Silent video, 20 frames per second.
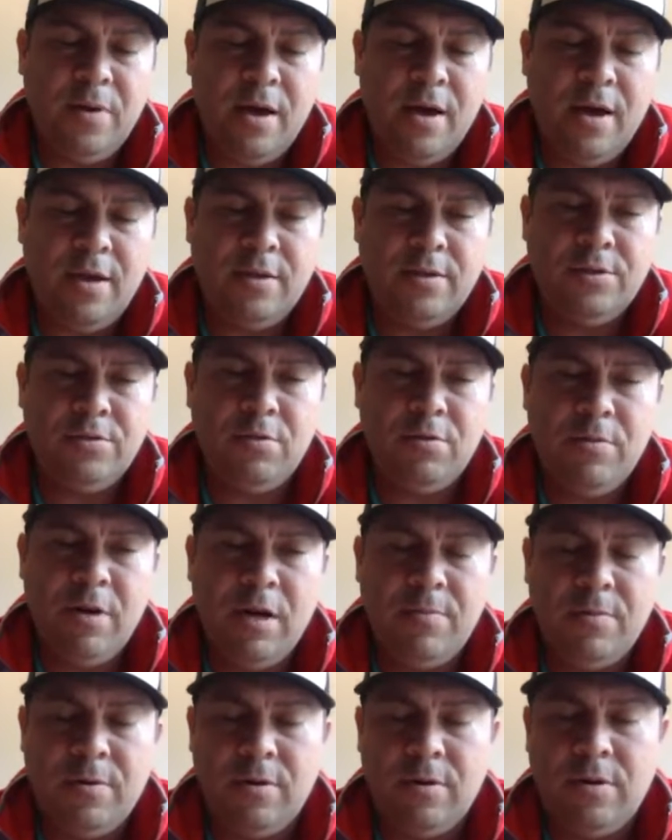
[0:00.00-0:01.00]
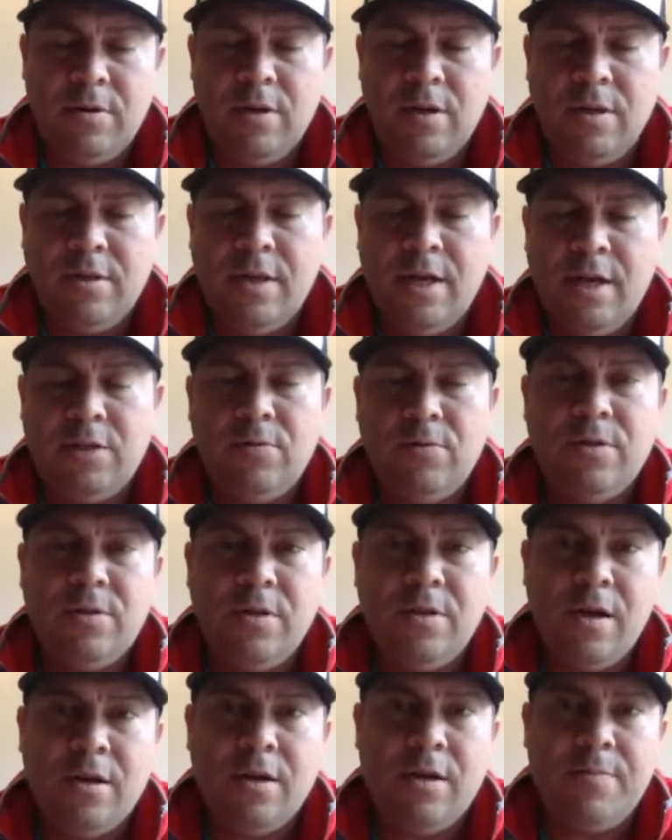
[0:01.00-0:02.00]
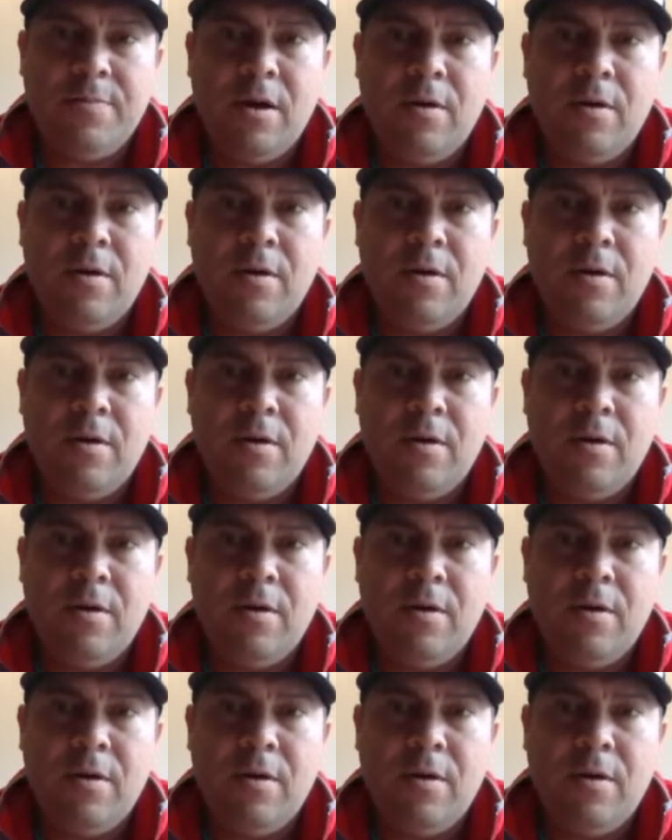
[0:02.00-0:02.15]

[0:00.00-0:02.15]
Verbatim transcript: So remember, that's what we're talking about.